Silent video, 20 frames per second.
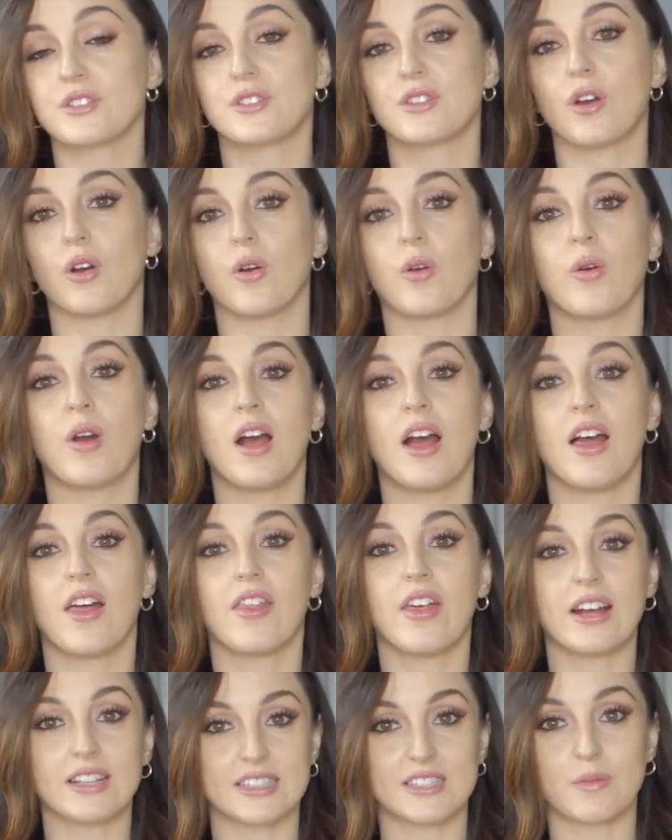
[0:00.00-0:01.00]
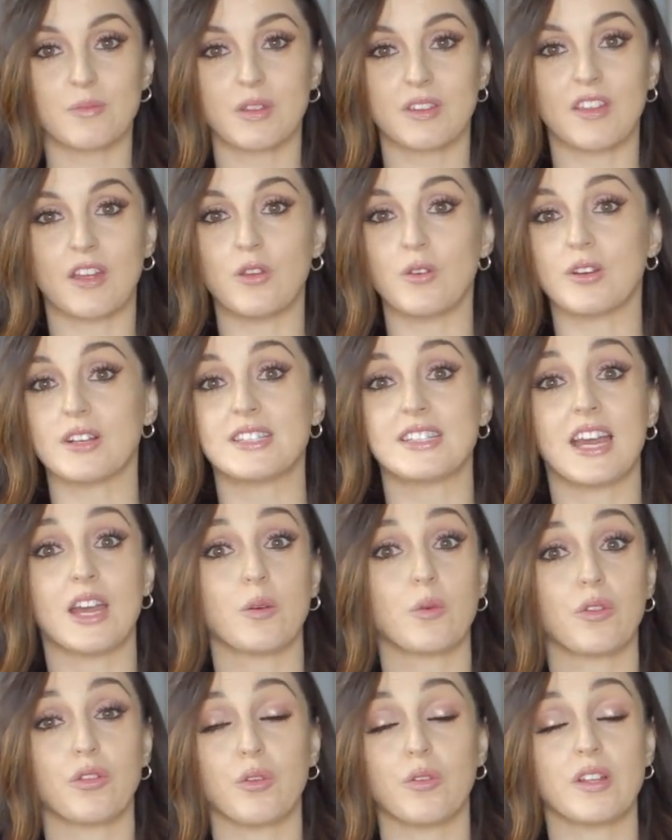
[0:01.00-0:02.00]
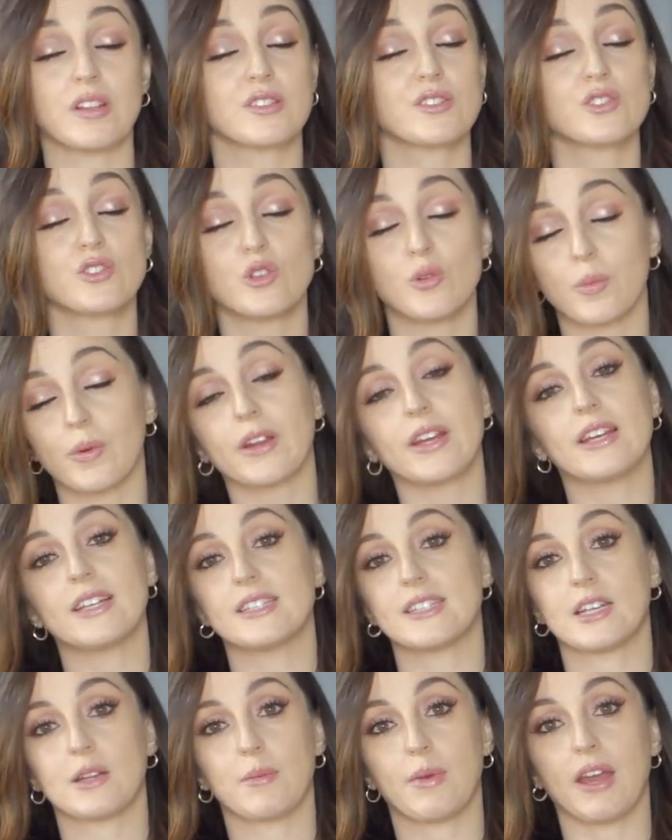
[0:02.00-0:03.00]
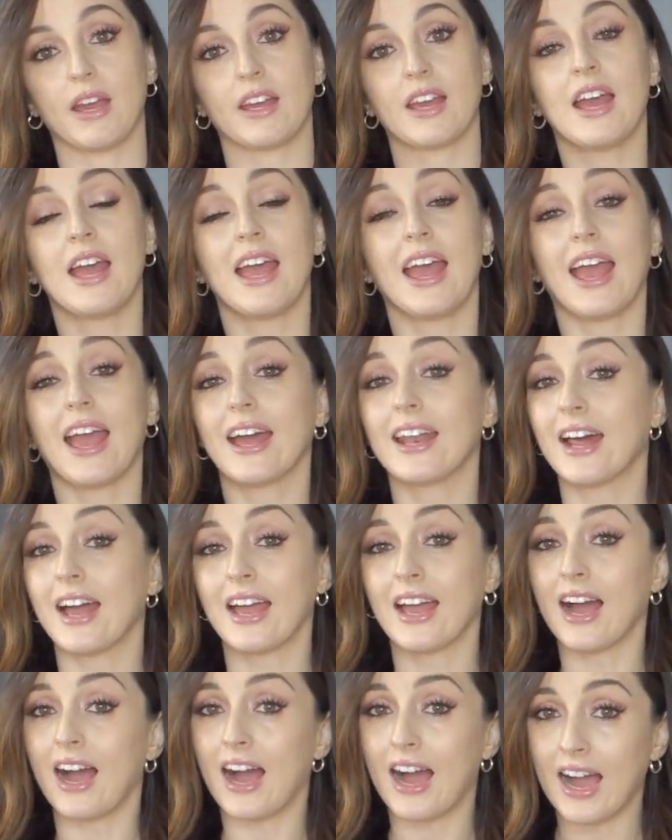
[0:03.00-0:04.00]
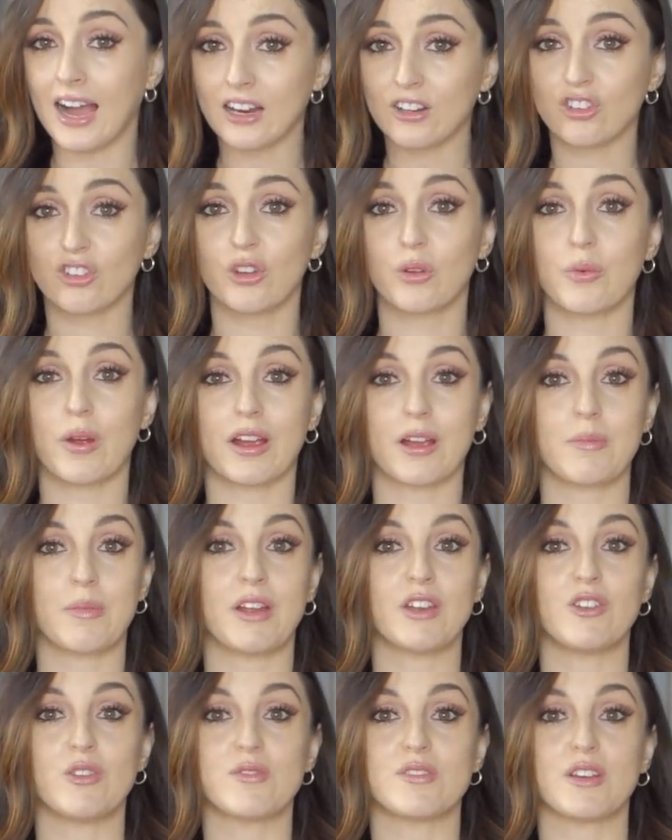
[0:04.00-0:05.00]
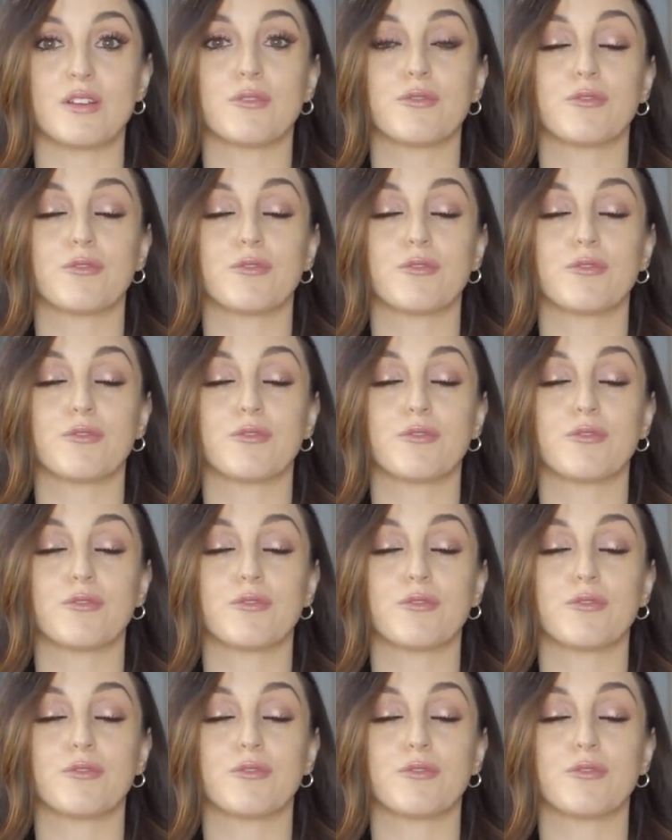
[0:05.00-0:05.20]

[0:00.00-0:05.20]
So that's something that you can take with you that's super easy to make. And I actually recommend using